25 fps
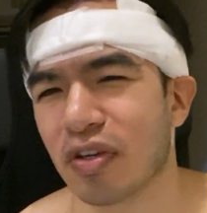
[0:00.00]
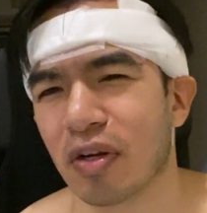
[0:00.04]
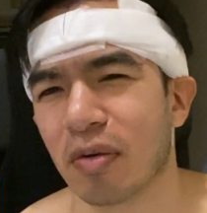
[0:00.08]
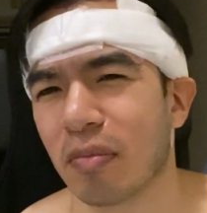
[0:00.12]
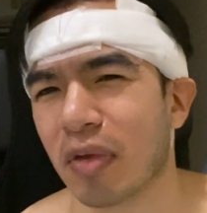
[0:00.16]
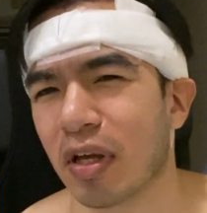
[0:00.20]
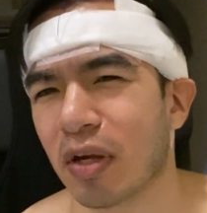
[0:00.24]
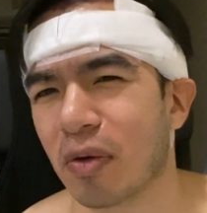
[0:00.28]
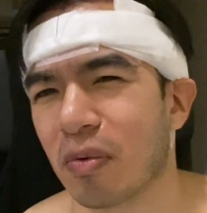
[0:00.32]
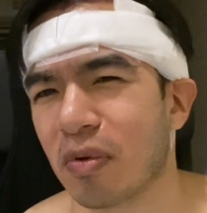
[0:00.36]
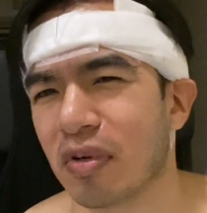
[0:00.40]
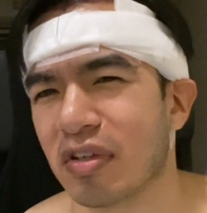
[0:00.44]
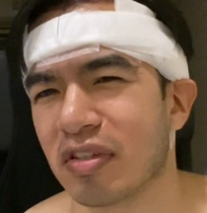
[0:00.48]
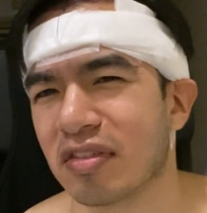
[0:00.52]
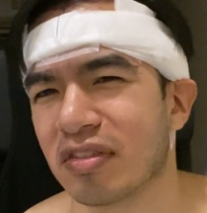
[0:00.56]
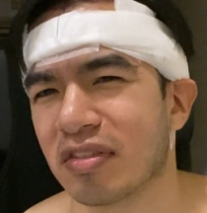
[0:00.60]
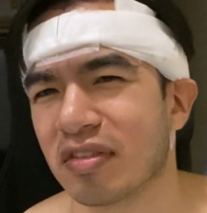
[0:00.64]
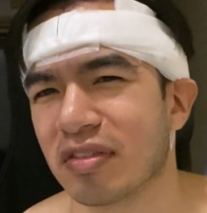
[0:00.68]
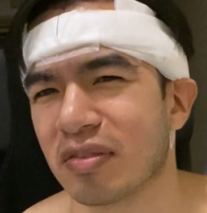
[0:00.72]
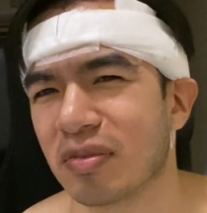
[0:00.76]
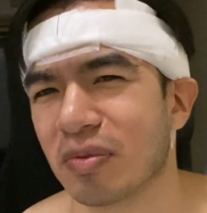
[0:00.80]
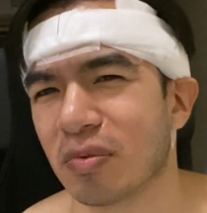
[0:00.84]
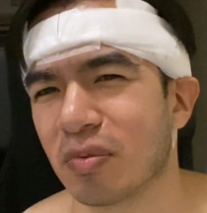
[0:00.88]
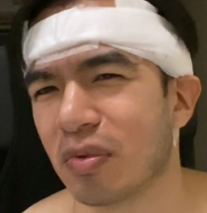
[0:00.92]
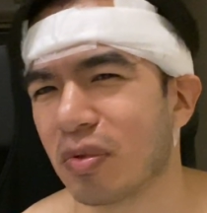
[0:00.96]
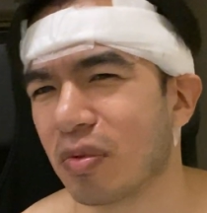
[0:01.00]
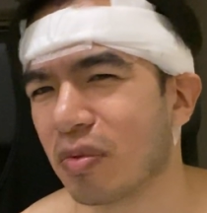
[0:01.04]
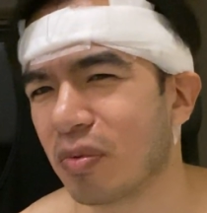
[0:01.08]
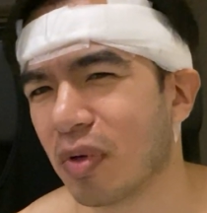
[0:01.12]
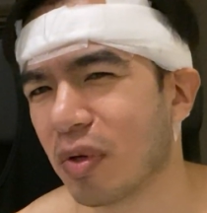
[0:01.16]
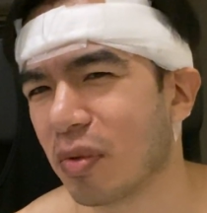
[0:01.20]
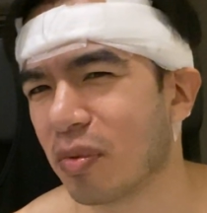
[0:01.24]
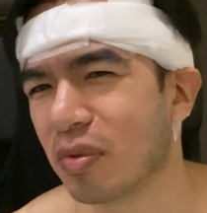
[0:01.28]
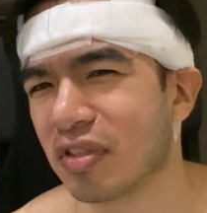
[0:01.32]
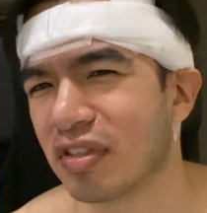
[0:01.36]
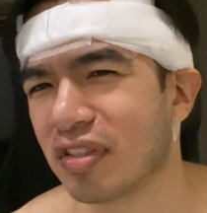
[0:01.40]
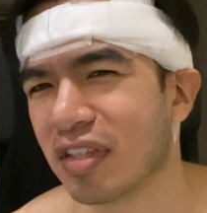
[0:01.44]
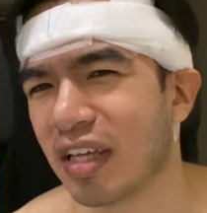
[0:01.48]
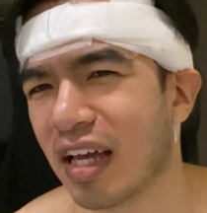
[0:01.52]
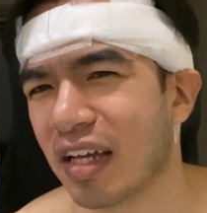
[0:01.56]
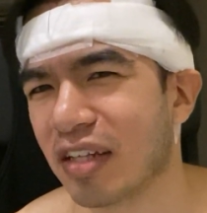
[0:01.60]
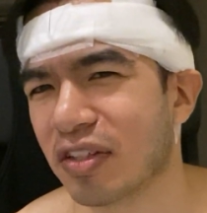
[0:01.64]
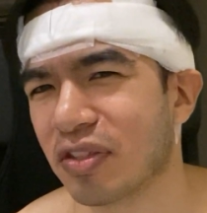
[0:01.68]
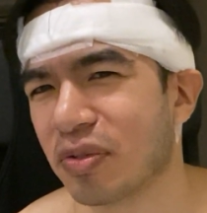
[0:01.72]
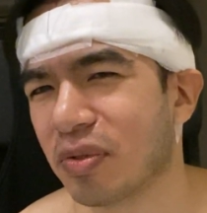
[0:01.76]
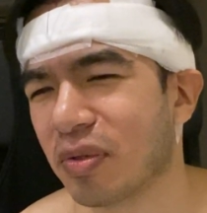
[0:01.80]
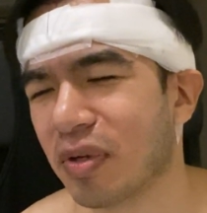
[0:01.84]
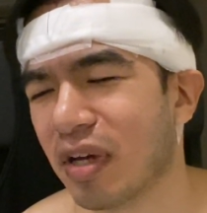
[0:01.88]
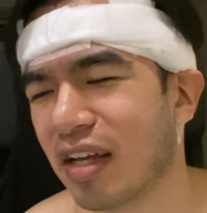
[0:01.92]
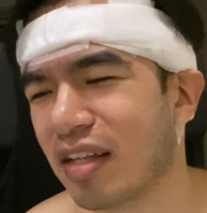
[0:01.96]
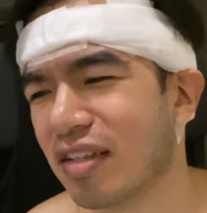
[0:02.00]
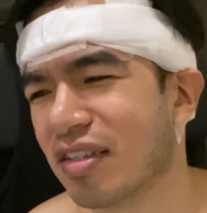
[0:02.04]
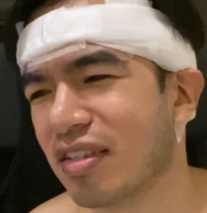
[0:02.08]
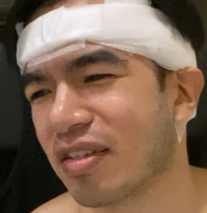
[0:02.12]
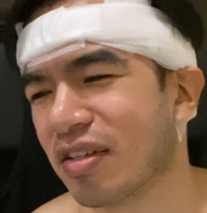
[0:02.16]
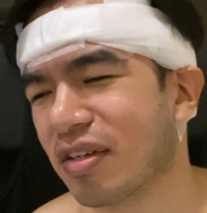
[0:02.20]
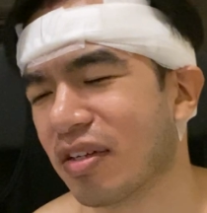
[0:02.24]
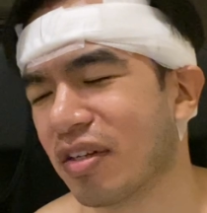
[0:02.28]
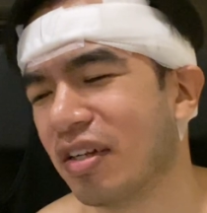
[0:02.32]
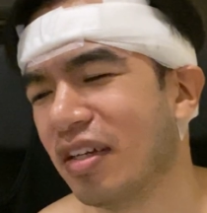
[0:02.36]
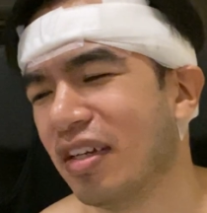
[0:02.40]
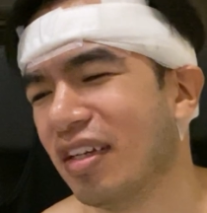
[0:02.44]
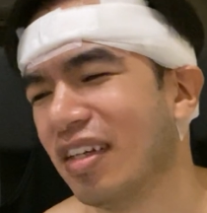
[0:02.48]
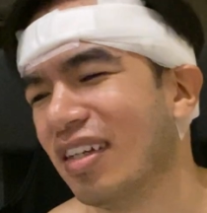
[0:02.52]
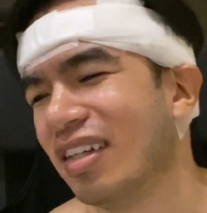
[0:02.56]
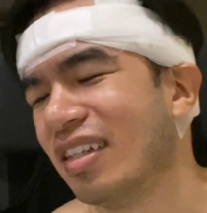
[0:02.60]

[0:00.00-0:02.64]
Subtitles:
I'm like, what was the actual answer?